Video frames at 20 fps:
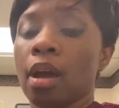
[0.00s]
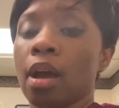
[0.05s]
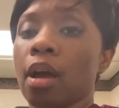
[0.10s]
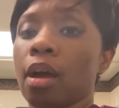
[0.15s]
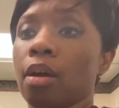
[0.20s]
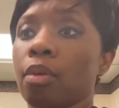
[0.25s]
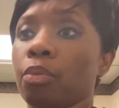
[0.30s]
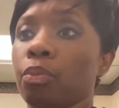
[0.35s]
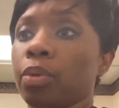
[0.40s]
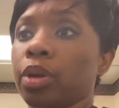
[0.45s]

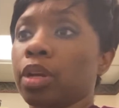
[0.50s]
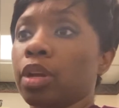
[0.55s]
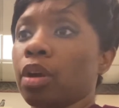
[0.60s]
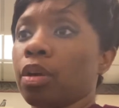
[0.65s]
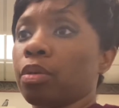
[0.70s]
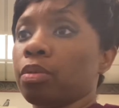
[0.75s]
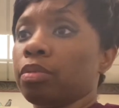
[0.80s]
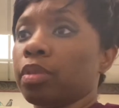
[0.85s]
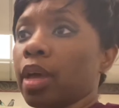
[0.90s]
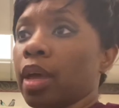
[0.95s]
We
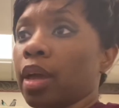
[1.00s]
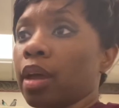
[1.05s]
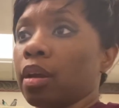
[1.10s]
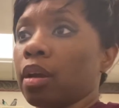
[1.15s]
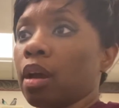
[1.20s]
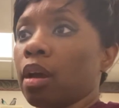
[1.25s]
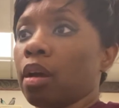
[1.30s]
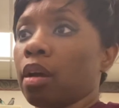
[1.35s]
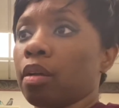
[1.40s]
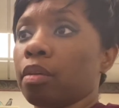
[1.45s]
know
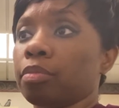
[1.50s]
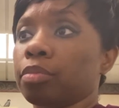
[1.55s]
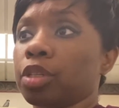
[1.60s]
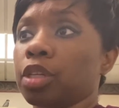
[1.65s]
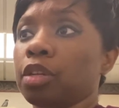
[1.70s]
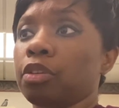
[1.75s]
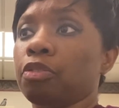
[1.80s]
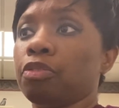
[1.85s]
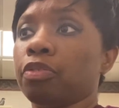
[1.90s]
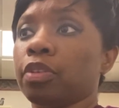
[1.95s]
that
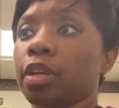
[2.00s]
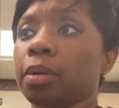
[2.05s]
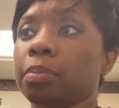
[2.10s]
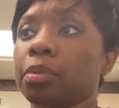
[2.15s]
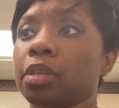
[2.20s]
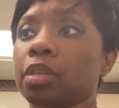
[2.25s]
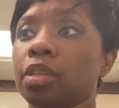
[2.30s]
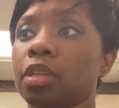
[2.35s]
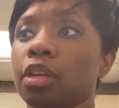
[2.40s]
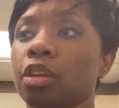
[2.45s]
she
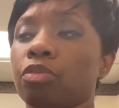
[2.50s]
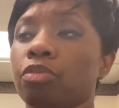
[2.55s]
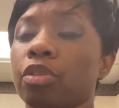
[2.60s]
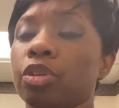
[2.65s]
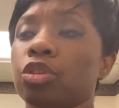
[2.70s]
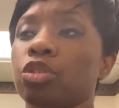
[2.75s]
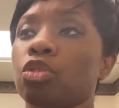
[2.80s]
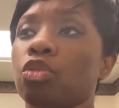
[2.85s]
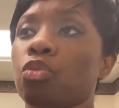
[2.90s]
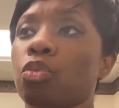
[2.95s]
flipped the
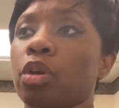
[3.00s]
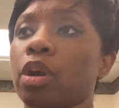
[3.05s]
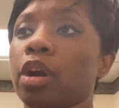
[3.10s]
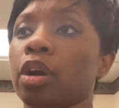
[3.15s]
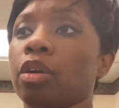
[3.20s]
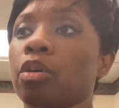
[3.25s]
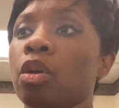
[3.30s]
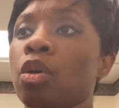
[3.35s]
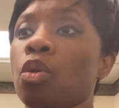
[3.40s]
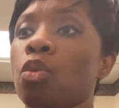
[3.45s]
original
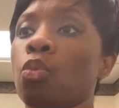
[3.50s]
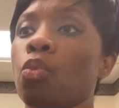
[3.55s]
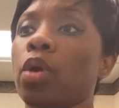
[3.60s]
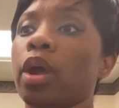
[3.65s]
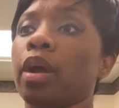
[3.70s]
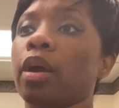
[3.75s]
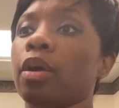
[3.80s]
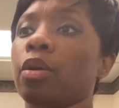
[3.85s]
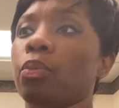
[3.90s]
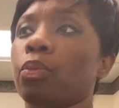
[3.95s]
work
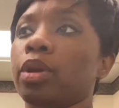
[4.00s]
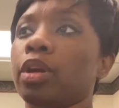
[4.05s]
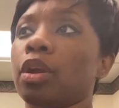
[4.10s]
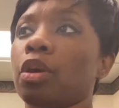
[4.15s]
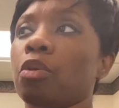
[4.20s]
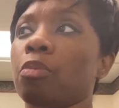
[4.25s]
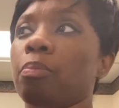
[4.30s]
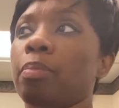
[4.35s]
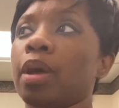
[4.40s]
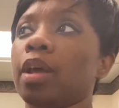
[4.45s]
where we
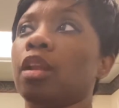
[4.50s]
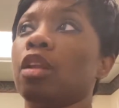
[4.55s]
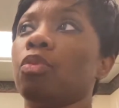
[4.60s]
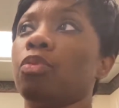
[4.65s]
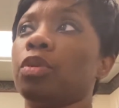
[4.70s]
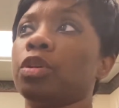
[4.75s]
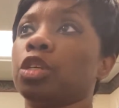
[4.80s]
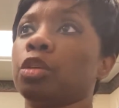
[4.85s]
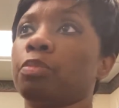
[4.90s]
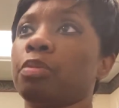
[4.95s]
know Bella
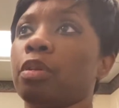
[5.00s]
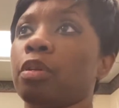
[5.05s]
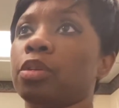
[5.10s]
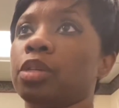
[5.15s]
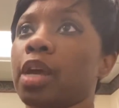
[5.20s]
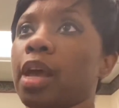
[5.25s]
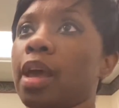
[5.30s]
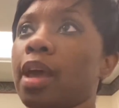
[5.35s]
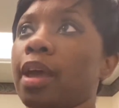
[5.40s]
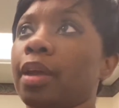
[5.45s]
was the
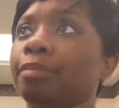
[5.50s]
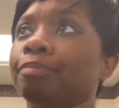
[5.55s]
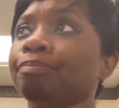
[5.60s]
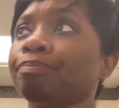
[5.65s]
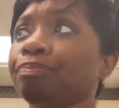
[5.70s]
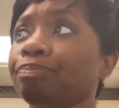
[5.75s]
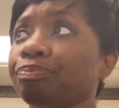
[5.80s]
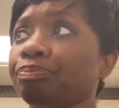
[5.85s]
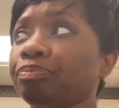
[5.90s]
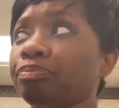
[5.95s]
protag
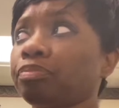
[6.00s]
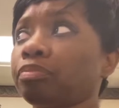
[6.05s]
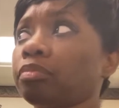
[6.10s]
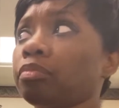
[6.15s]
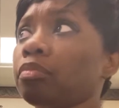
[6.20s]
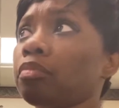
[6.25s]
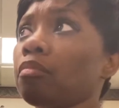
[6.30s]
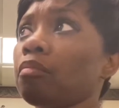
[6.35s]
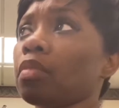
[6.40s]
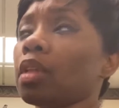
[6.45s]

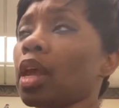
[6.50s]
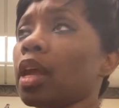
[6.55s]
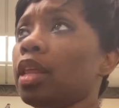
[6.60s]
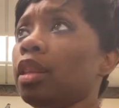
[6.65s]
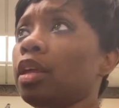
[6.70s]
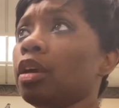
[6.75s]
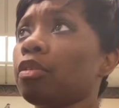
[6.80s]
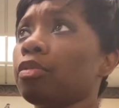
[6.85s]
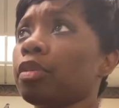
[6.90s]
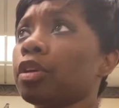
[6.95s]
in
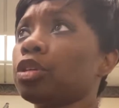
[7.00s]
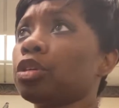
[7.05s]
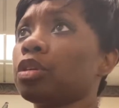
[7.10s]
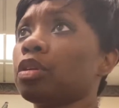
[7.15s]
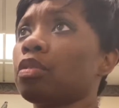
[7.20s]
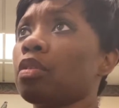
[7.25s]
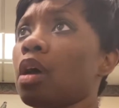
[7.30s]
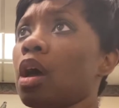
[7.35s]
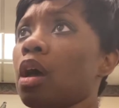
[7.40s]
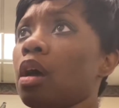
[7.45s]
the
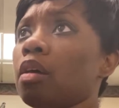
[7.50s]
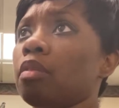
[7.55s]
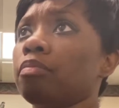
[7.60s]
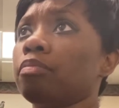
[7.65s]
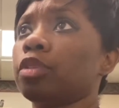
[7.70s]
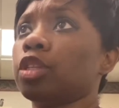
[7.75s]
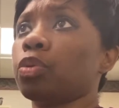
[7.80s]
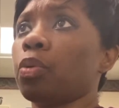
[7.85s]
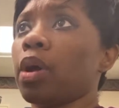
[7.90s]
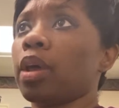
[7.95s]
original
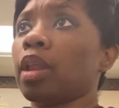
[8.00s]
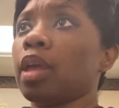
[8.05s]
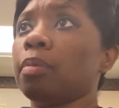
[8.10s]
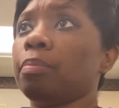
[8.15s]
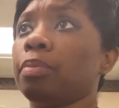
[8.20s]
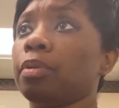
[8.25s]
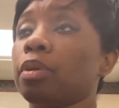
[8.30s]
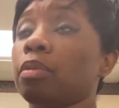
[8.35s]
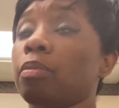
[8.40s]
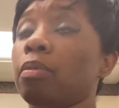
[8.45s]
Twilight
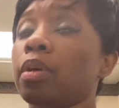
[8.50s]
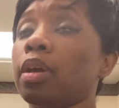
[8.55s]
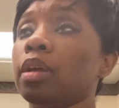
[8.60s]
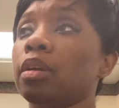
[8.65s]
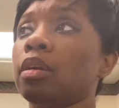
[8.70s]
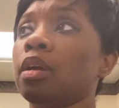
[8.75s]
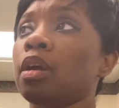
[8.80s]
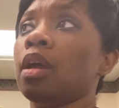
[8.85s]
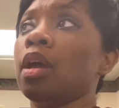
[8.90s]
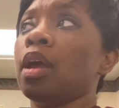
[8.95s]
Book
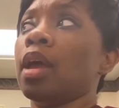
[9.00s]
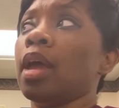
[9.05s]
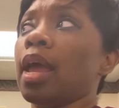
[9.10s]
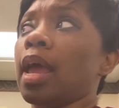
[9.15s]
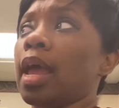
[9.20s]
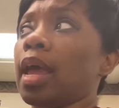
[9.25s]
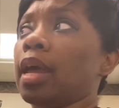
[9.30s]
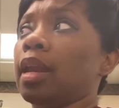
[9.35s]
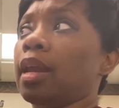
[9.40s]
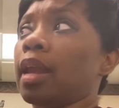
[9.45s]
1,
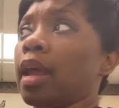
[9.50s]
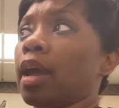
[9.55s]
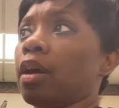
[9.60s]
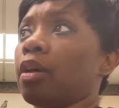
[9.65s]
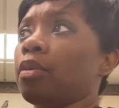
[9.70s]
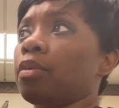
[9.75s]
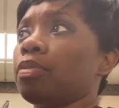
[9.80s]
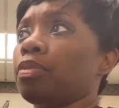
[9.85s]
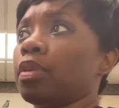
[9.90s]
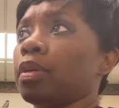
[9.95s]
and
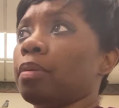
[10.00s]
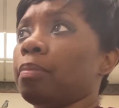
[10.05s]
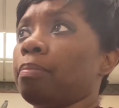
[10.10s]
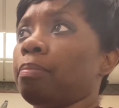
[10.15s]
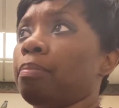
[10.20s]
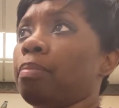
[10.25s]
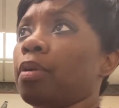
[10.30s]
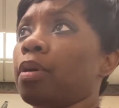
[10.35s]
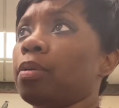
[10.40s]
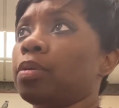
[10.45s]
now the
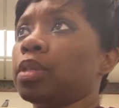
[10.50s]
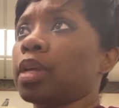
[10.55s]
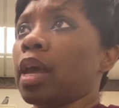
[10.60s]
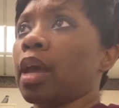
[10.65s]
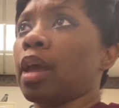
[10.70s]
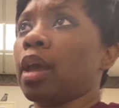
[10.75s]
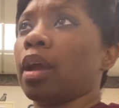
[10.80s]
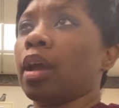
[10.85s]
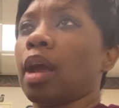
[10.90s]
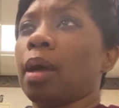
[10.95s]

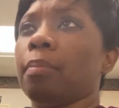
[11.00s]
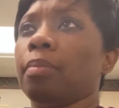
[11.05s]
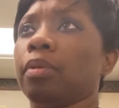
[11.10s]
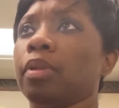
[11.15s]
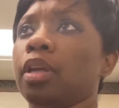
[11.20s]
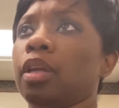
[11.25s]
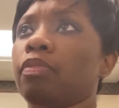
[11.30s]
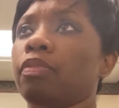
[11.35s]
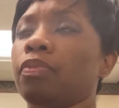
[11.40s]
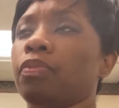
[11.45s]
protag, I
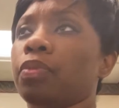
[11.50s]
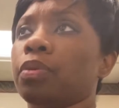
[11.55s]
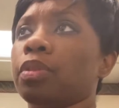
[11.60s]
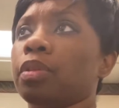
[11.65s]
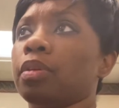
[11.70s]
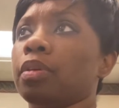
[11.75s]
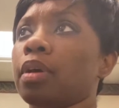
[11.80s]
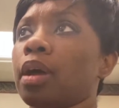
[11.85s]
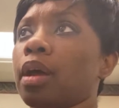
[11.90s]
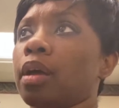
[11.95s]
believe, for
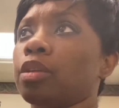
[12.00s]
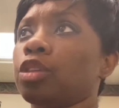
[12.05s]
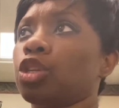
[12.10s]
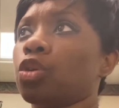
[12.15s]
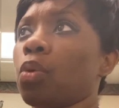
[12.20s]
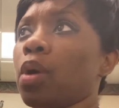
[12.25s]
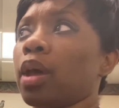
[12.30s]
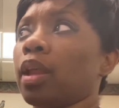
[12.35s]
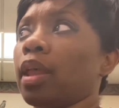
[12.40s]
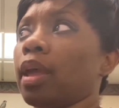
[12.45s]
the
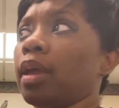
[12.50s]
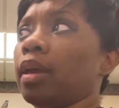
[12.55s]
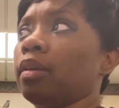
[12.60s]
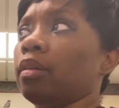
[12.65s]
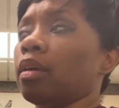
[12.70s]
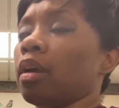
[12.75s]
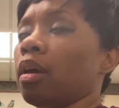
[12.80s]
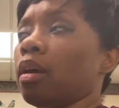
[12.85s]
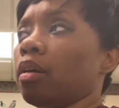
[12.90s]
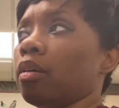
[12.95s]

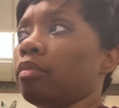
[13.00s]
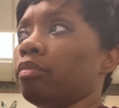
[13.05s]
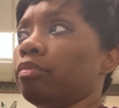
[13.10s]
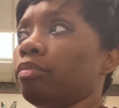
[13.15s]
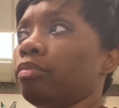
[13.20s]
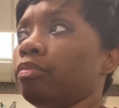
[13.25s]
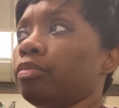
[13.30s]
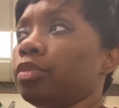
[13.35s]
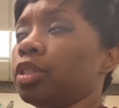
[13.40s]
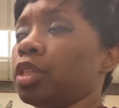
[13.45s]
Twilight
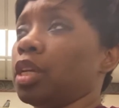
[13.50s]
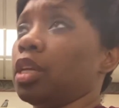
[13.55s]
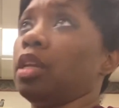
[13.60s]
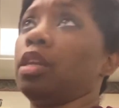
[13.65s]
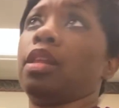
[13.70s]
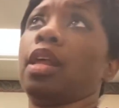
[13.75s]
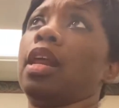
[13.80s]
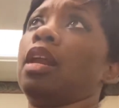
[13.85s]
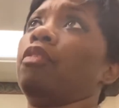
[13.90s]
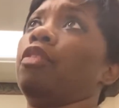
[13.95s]

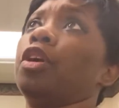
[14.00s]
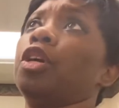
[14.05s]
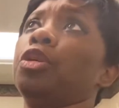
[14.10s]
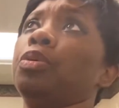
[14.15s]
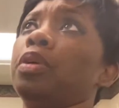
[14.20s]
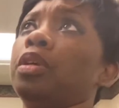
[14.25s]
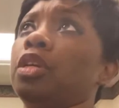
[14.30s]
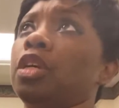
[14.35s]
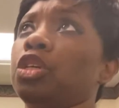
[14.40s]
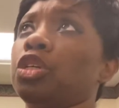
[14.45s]
10th
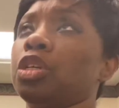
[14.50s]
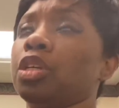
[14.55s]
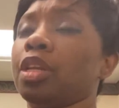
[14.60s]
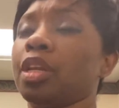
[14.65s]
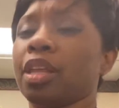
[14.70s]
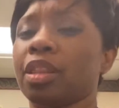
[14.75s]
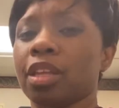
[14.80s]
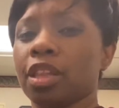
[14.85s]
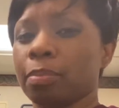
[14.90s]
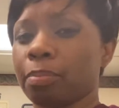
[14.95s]
anniversary edition,
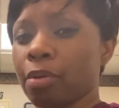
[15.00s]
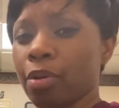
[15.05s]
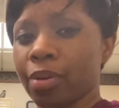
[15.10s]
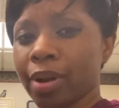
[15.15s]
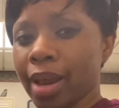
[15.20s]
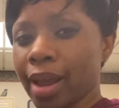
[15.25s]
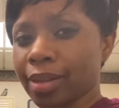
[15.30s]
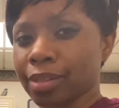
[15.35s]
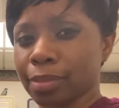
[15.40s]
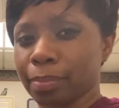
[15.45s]
I think the
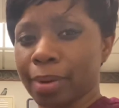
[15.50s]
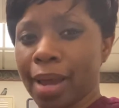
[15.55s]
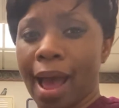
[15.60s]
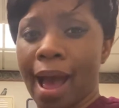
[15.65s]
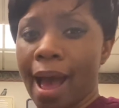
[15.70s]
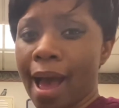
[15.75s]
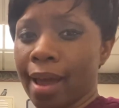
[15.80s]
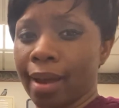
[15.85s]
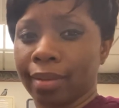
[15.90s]
protag is a guy.